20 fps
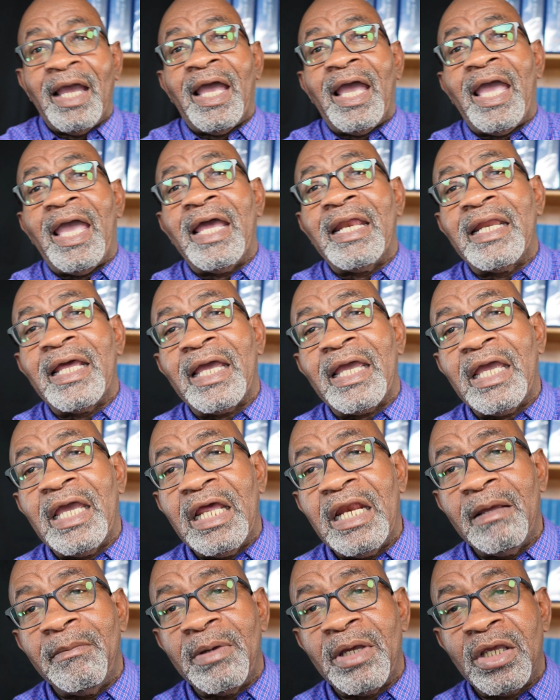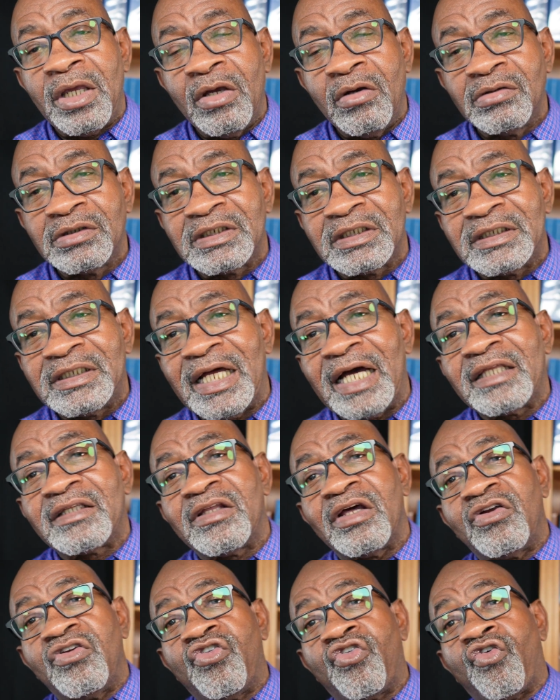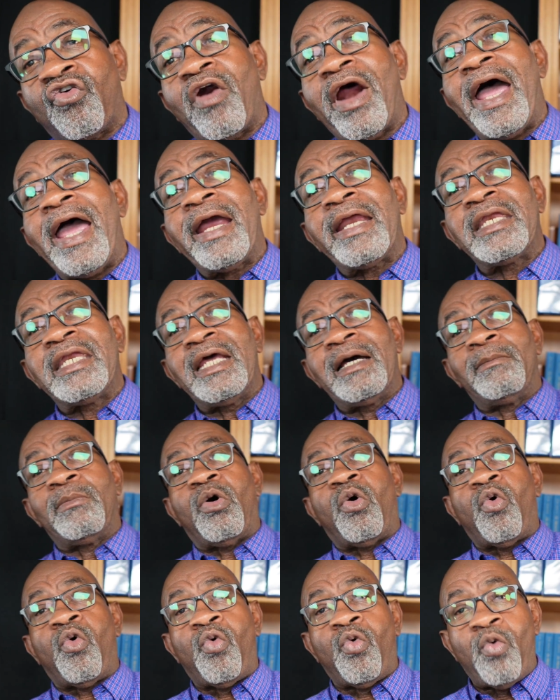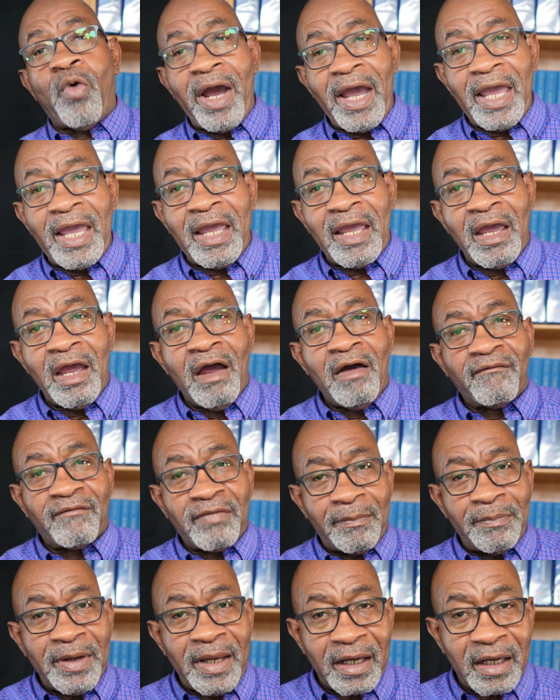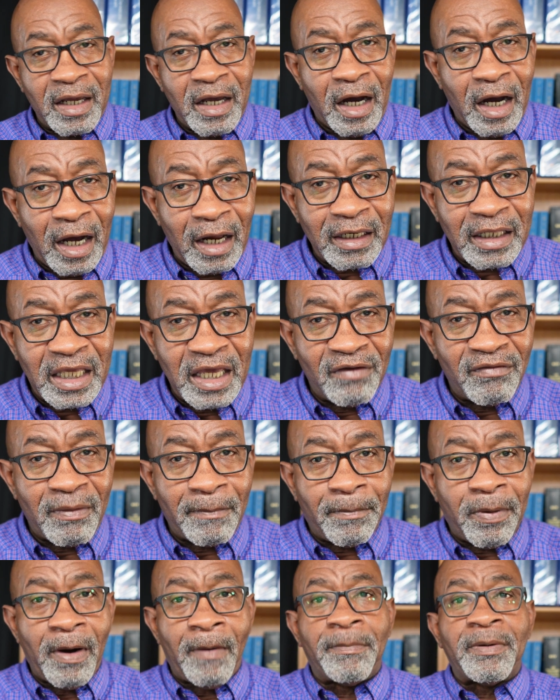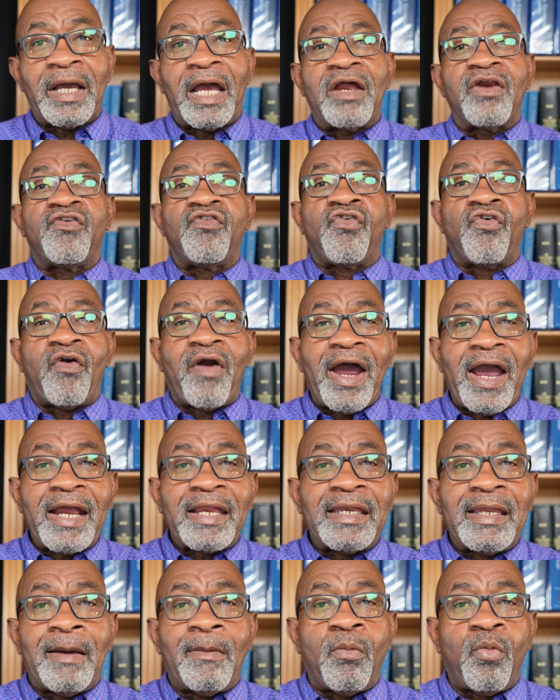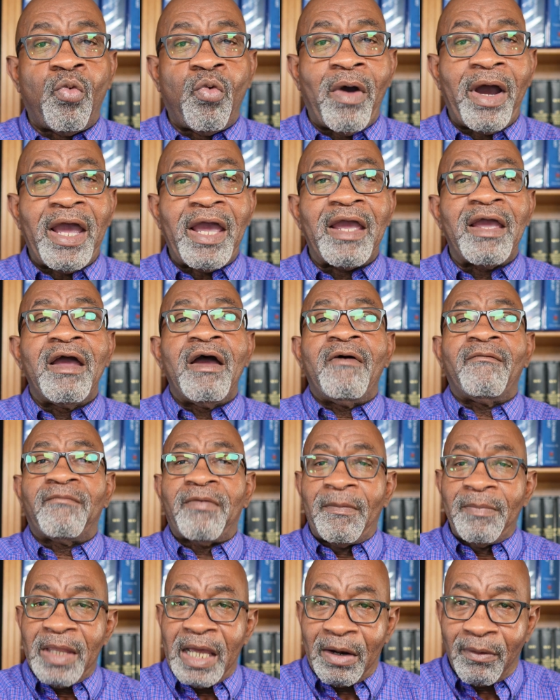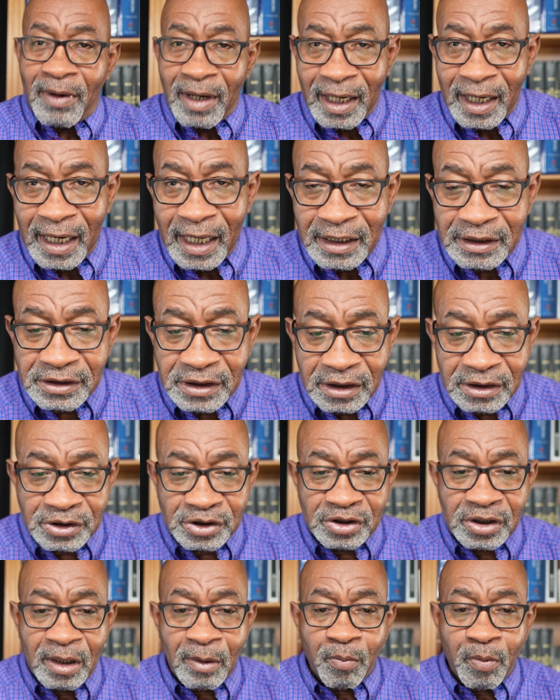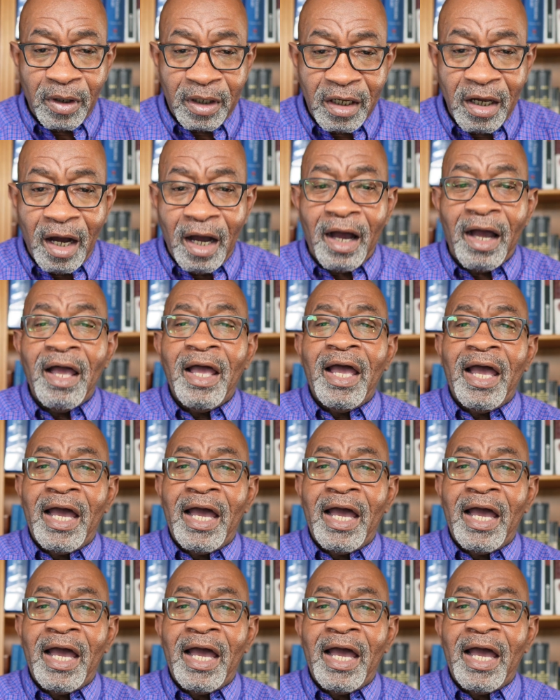and the enemy uses that to drag them away from their God-given purpose and drag them away from their relationship with God.